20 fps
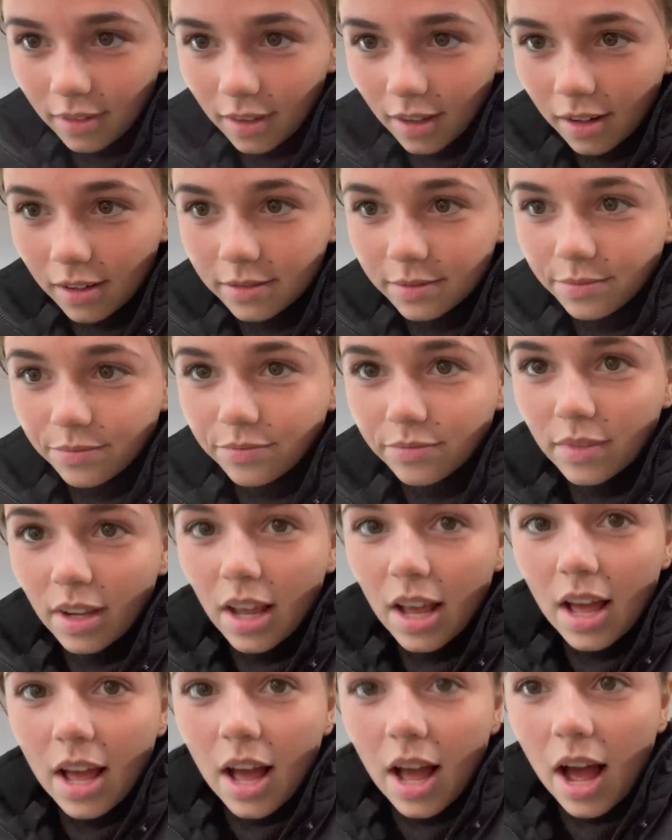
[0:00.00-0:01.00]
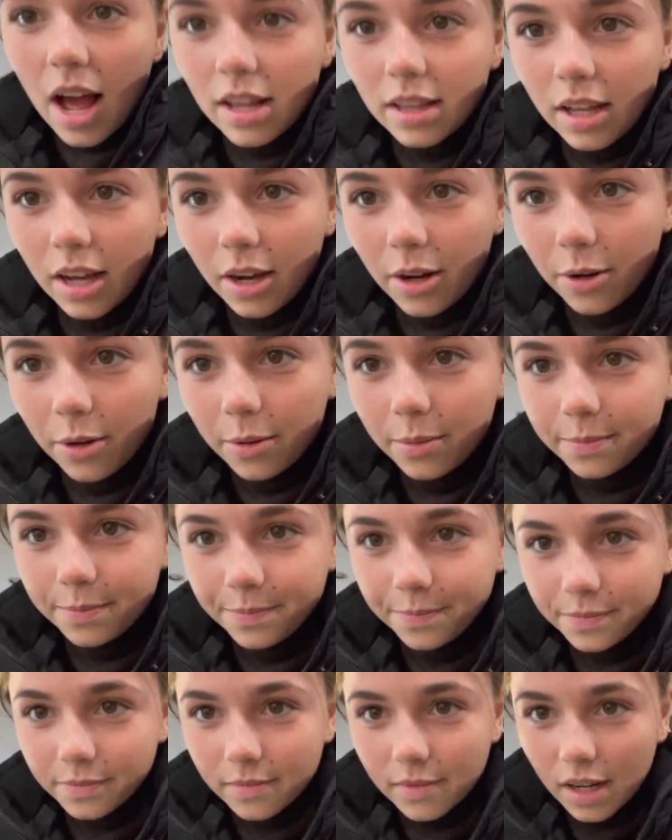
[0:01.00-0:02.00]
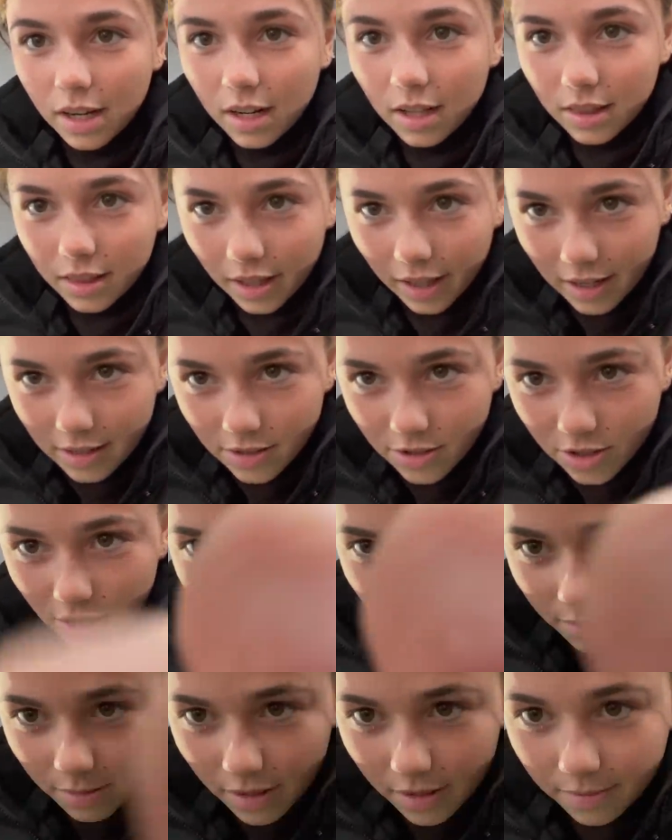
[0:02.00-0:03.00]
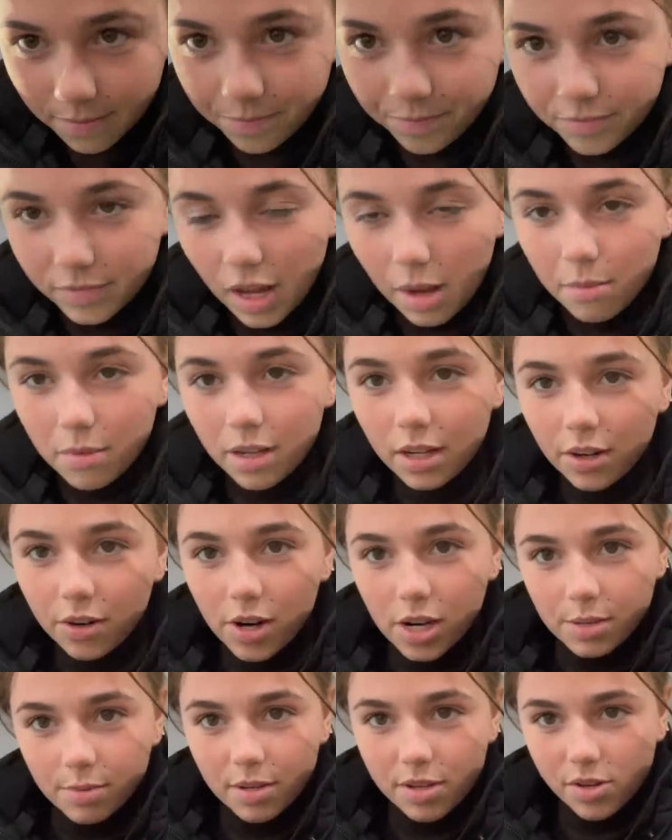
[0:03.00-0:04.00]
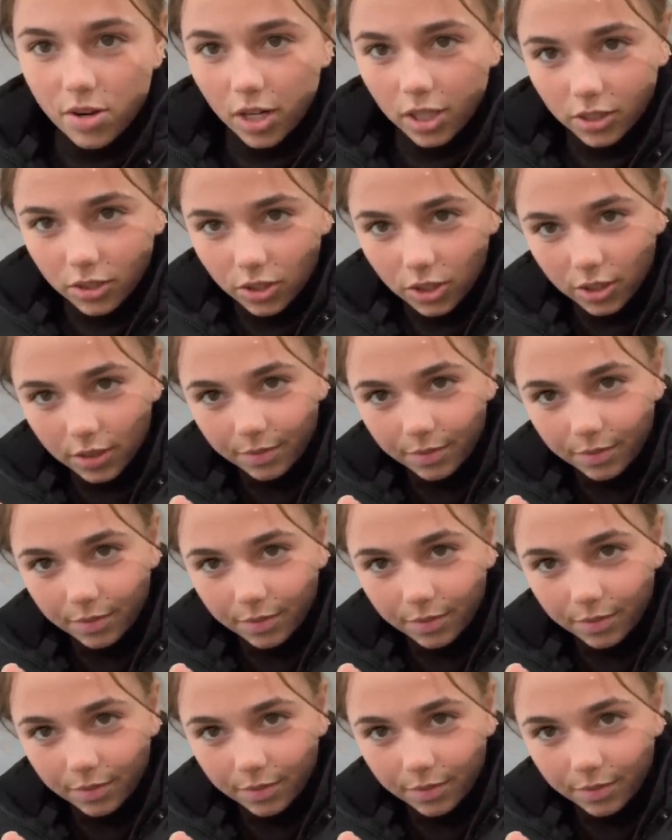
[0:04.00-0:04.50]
Wipe the back of it. Hello, ladies and gentlemen. I'm eating Christmas crunch.